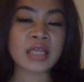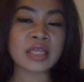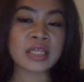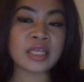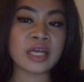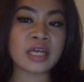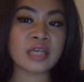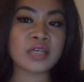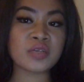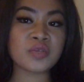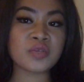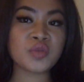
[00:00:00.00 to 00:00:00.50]
the
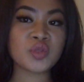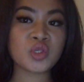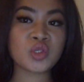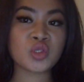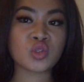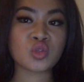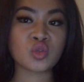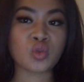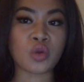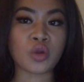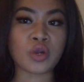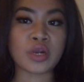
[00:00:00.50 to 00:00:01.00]
end of the
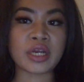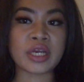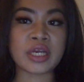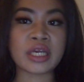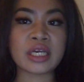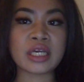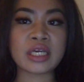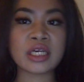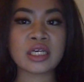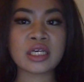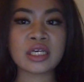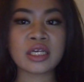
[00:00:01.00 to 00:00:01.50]

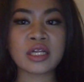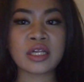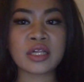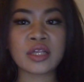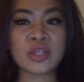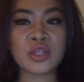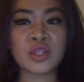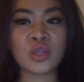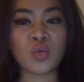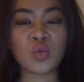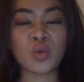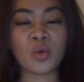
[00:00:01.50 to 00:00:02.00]
story,
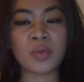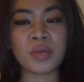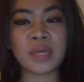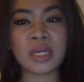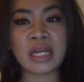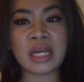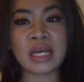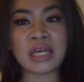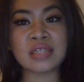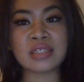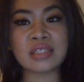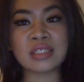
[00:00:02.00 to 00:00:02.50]
the
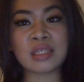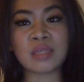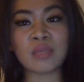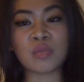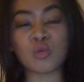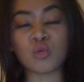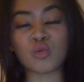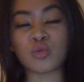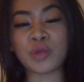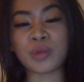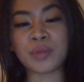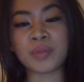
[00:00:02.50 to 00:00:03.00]
woman ends up
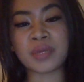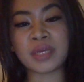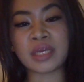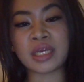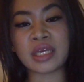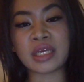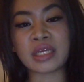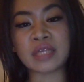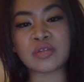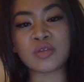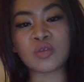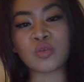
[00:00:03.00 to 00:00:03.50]

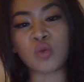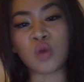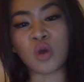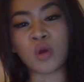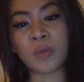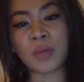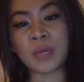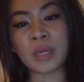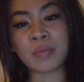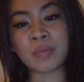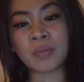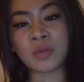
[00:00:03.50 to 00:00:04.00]
ripping the
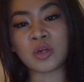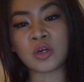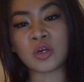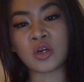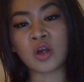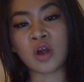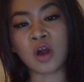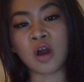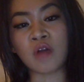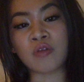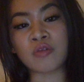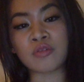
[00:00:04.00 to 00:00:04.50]

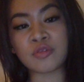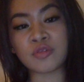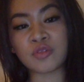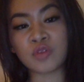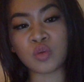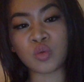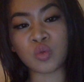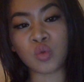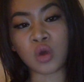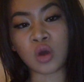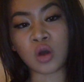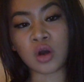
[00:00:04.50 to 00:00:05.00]
wallpaper off of
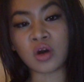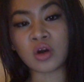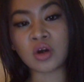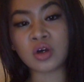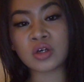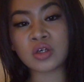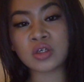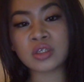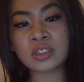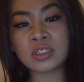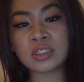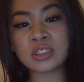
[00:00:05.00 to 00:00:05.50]
the
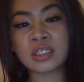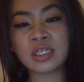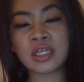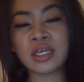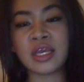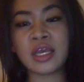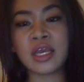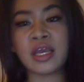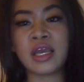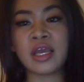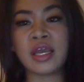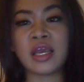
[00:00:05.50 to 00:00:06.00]
walls
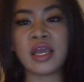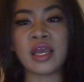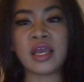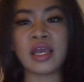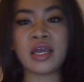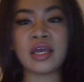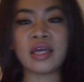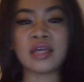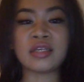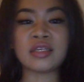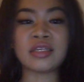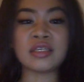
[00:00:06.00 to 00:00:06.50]

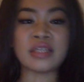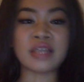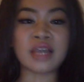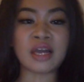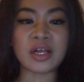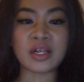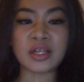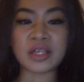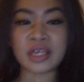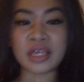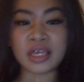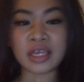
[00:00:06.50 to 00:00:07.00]
and
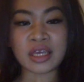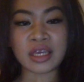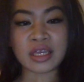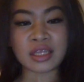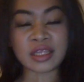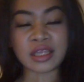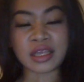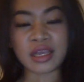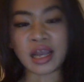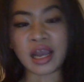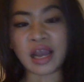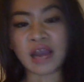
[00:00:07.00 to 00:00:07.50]
yelling,
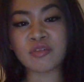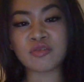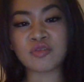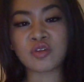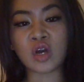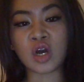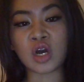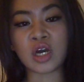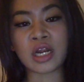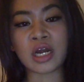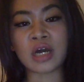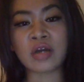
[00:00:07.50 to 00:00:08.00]
like, "I've
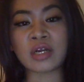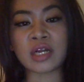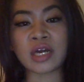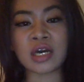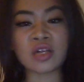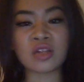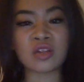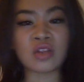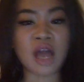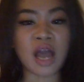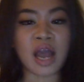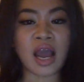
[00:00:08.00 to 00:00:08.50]
got out
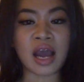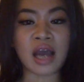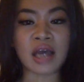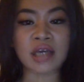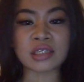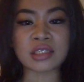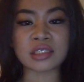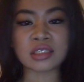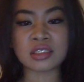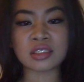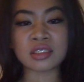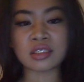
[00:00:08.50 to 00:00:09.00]
at
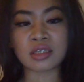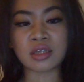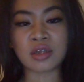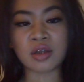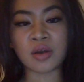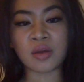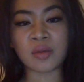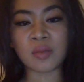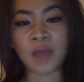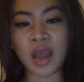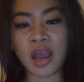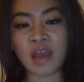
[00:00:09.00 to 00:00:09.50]
last.
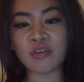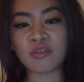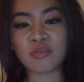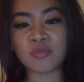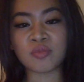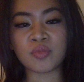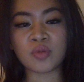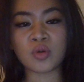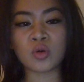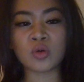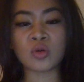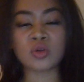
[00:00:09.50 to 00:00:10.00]
I've
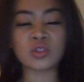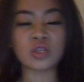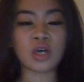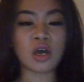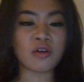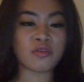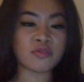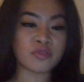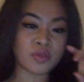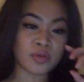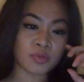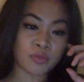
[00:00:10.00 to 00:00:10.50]
pulled
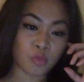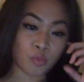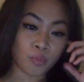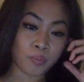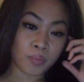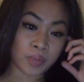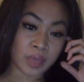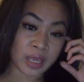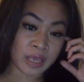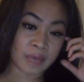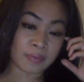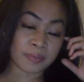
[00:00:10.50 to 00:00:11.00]
off the
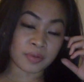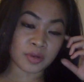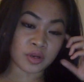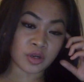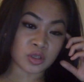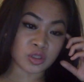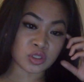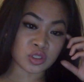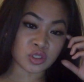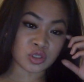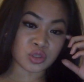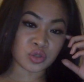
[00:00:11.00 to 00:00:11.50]

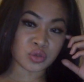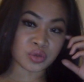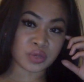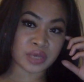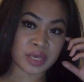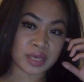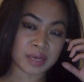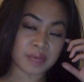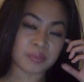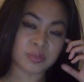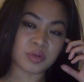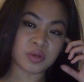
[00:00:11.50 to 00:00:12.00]
paper so you
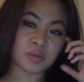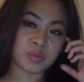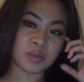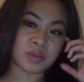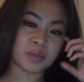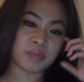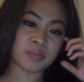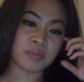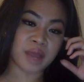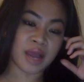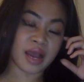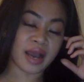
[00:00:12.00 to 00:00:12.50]
can't put
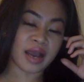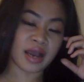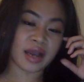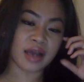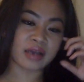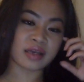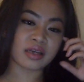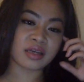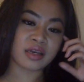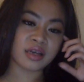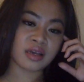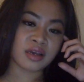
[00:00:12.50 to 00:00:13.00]
me
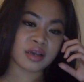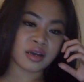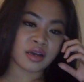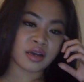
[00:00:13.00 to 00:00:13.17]
back."